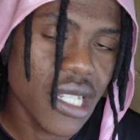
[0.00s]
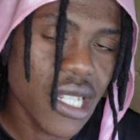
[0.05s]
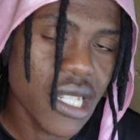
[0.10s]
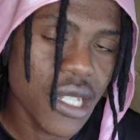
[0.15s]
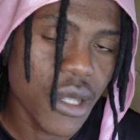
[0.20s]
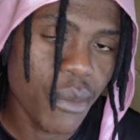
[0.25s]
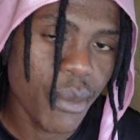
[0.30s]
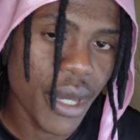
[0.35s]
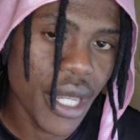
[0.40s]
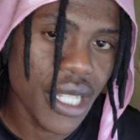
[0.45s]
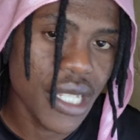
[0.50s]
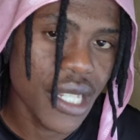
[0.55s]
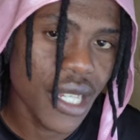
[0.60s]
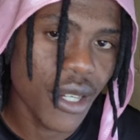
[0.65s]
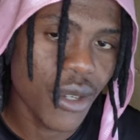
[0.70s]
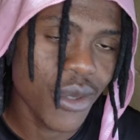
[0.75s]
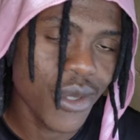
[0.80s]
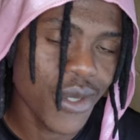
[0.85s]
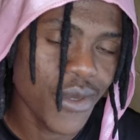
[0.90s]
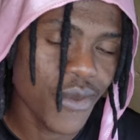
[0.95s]
was very
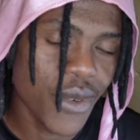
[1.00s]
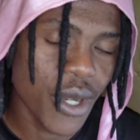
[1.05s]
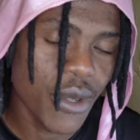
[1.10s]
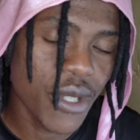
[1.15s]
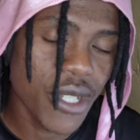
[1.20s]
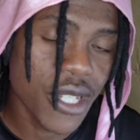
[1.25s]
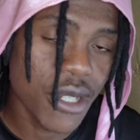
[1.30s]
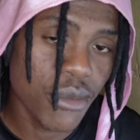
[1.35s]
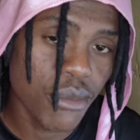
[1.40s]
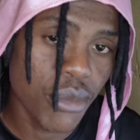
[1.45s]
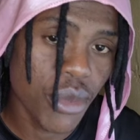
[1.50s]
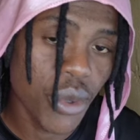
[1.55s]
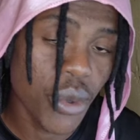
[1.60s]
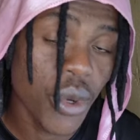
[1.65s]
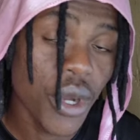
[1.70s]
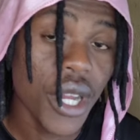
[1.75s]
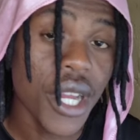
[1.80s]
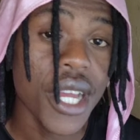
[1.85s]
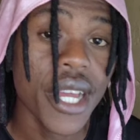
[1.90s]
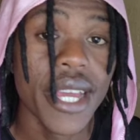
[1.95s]
simple.
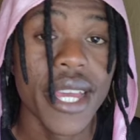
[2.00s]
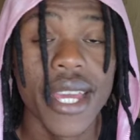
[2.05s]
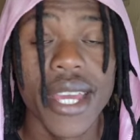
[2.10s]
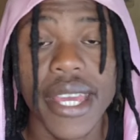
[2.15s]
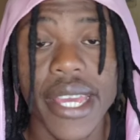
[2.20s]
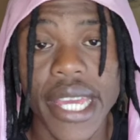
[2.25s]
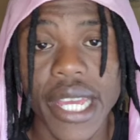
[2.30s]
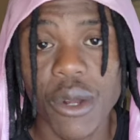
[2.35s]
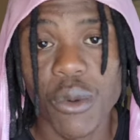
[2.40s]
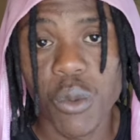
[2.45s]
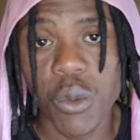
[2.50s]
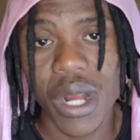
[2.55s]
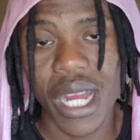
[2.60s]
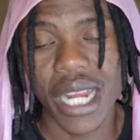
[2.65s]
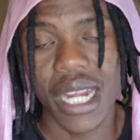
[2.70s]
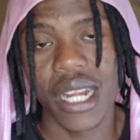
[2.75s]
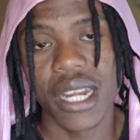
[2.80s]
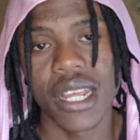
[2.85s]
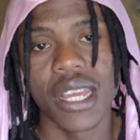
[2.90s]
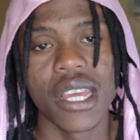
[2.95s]
One,
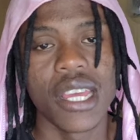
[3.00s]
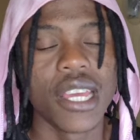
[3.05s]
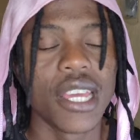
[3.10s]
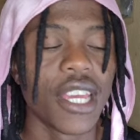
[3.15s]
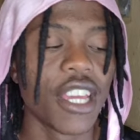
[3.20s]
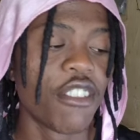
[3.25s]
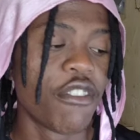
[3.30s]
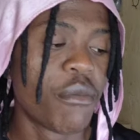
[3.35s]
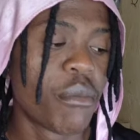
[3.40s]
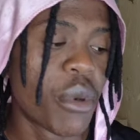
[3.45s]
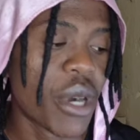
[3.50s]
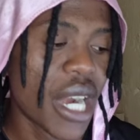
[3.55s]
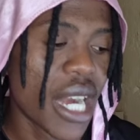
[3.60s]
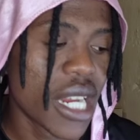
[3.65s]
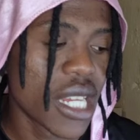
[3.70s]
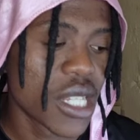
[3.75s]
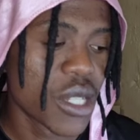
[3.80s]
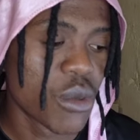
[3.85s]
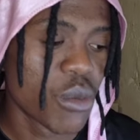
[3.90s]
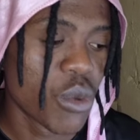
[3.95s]
if price will
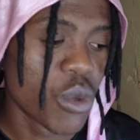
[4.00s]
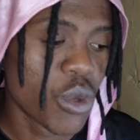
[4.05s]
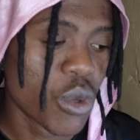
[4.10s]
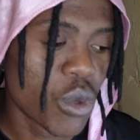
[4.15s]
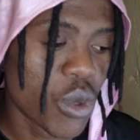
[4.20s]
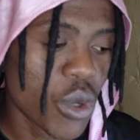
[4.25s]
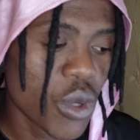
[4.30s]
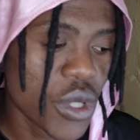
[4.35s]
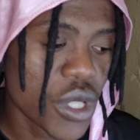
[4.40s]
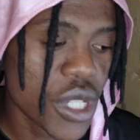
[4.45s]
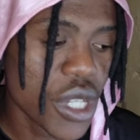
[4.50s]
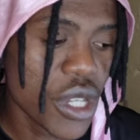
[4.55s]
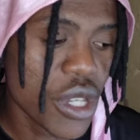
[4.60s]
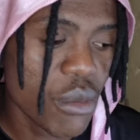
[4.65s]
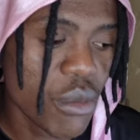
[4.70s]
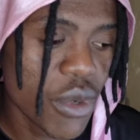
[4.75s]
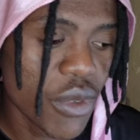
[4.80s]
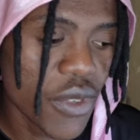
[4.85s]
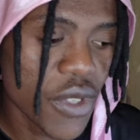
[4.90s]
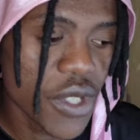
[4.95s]
continue moving to the
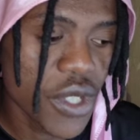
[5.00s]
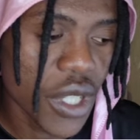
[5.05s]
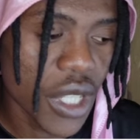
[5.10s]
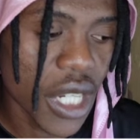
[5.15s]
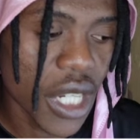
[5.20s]
downside,